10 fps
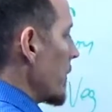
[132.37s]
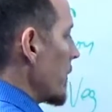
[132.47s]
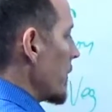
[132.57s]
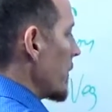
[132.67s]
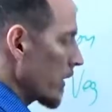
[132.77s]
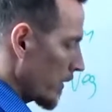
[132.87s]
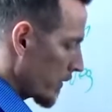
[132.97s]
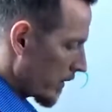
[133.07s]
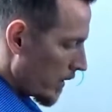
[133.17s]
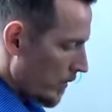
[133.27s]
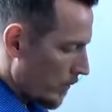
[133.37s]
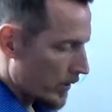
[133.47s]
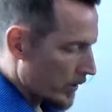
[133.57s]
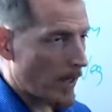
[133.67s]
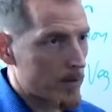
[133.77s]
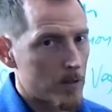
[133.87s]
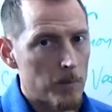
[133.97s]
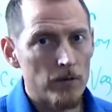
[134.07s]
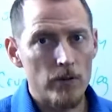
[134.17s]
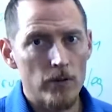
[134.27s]
that we're going to see with calcium
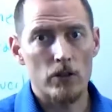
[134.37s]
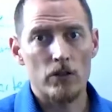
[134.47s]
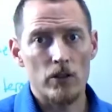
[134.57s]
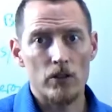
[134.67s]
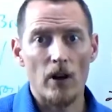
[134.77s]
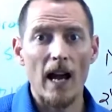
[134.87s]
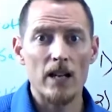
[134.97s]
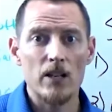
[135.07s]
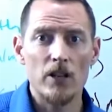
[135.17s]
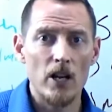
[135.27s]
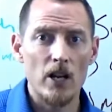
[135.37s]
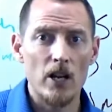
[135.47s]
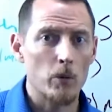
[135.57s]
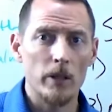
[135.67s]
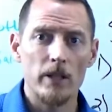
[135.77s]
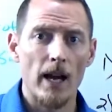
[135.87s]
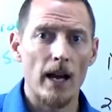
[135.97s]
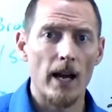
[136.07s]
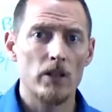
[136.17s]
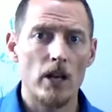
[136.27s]
deficiency so agitation quick to
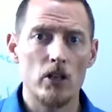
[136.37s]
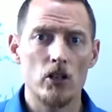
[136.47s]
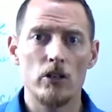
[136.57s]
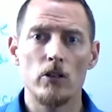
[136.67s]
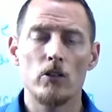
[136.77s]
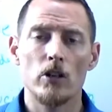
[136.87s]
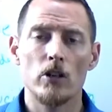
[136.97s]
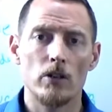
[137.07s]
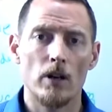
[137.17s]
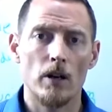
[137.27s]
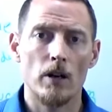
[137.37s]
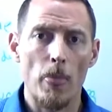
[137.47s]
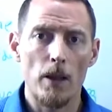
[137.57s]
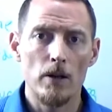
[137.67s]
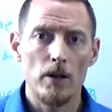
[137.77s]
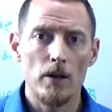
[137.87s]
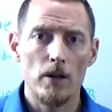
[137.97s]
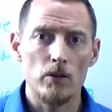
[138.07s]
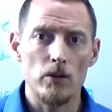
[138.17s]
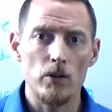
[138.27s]
agitation you just um, you
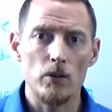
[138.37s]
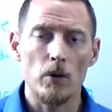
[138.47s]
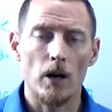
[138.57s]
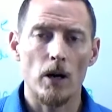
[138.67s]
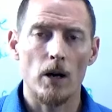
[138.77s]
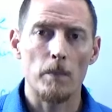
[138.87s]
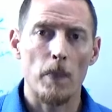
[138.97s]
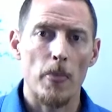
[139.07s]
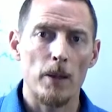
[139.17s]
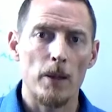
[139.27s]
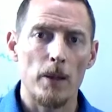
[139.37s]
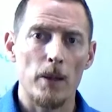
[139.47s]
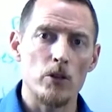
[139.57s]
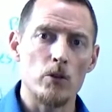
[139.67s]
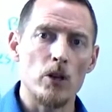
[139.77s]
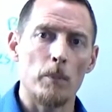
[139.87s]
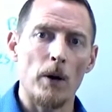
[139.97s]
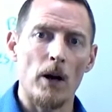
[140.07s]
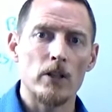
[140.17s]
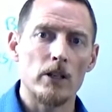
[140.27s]
you um, you jump
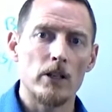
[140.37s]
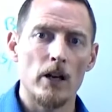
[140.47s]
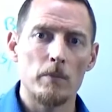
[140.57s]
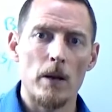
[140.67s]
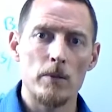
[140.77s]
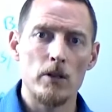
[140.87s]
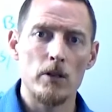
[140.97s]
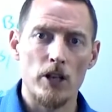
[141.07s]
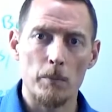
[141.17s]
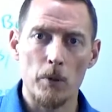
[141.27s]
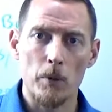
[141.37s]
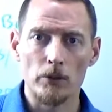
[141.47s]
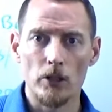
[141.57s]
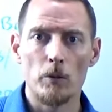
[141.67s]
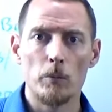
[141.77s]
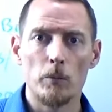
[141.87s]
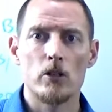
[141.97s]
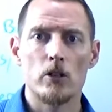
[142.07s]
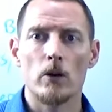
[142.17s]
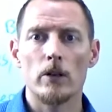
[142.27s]
off the gun. Maybe your temper's a little bit
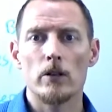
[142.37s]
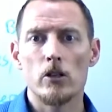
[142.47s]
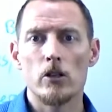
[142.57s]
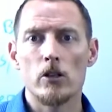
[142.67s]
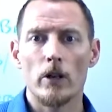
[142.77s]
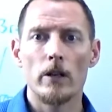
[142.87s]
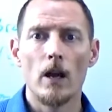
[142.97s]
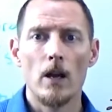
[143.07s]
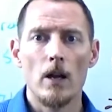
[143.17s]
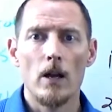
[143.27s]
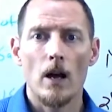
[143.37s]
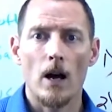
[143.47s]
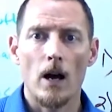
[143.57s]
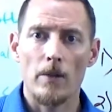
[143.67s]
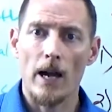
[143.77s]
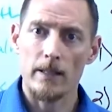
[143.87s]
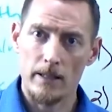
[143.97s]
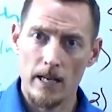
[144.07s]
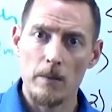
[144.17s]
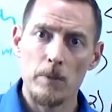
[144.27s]
short, shorted. Uh, that
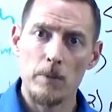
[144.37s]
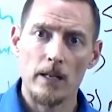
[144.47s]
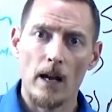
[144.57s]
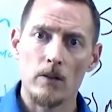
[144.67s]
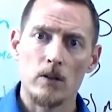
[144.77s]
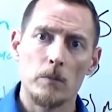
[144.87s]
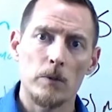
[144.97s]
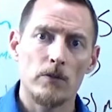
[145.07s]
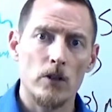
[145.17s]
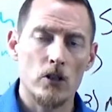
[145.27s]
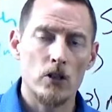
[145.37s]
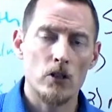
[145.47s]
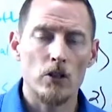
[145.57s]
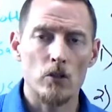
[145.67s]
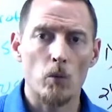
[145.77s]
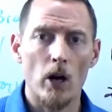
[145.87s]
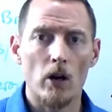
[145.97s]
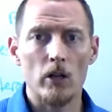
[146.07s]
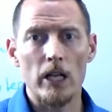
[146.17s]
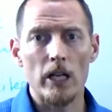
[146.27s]
can be a calcium deficiency as
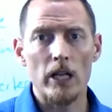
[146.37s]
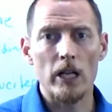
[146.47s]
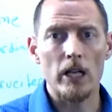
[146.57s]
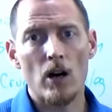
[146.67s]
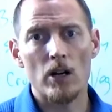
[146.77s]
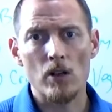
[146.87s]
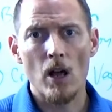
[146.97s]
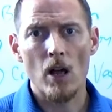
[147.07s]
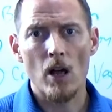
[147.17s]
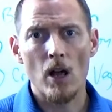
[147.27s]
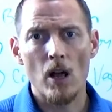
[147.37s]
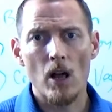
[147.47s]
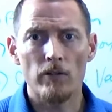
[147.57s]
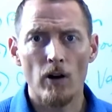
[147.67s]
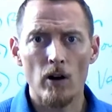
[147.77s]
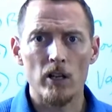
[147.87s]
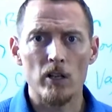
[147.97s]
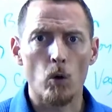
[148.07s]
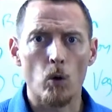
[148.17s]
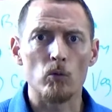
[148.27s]
well. It can cause brain fog and
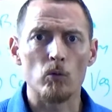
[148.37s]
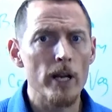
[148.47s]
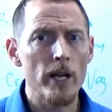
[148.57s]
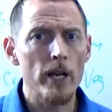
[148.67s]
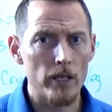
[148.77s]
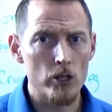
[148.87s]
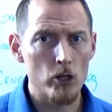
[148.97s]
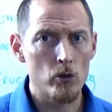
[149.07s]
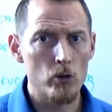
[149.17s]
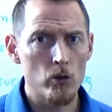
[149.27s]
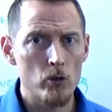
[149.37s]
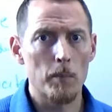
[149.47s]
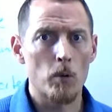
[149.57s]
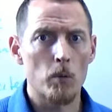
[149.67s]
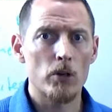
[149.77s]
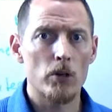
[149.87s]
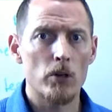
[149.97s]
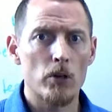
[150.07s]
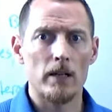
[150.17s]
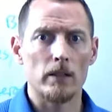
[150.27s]
word recall issues. Remember, we're talking
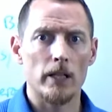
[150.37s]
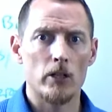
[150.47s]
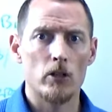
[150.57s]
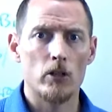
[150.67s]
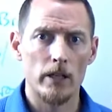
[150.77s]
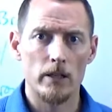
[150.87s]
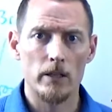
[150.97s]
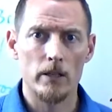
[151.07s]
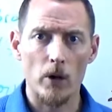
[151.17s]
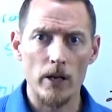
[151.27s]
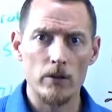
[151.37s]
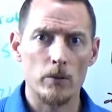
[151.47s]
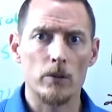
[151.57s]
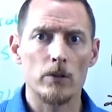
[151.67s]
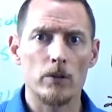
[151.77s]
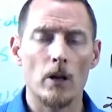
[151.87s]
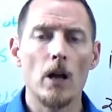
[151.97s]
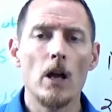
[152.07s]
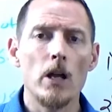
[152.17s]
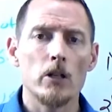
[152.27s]
about an electrolyte in the brain, so it's going to
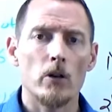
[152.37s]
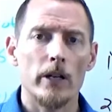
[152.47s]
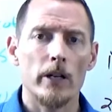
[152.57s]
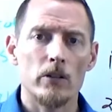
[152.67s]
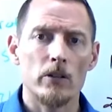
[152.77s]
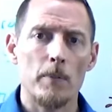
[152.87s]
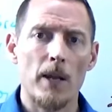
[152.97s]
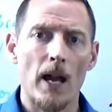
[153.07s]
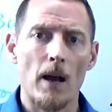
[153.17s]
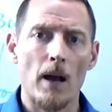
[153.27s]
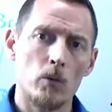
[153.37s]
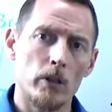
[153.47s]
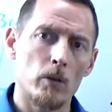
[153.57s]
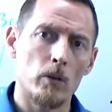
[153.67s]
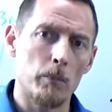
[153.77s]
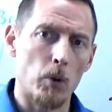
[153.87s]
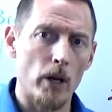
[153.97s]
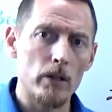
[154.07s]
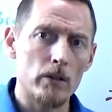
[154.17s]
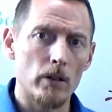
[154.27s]
create a stopgap between the way
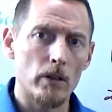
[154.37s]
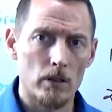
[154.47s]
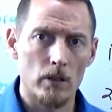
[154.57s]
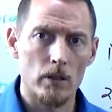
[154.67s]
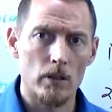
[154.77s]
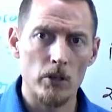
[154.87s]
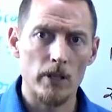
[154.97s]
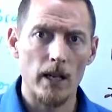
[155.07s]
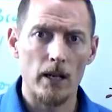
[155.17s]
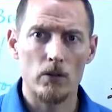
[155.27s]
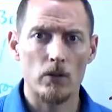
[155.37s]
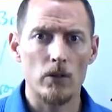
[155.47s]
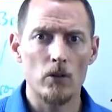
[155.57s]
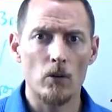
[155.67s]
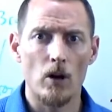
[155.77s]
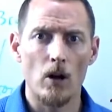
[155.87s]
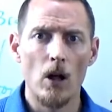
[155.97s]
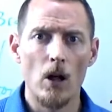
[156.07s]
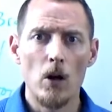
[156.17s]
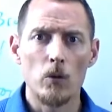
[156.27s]
brain cells can communicate. So these are all
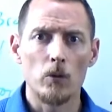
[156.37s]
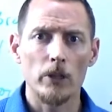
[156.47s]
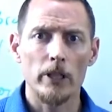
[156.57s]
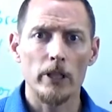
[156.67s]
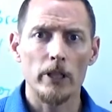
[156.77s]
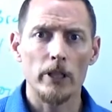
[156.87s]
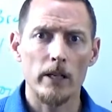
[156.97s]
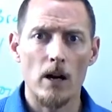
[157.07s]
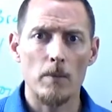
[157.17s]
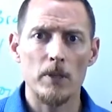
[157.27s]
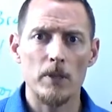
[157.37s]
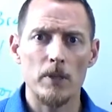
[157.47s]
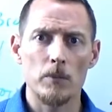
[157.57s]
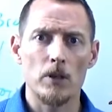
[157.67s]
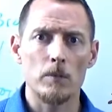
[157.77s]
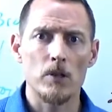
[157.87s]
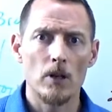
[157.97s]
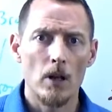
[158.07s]
really quite common symptoms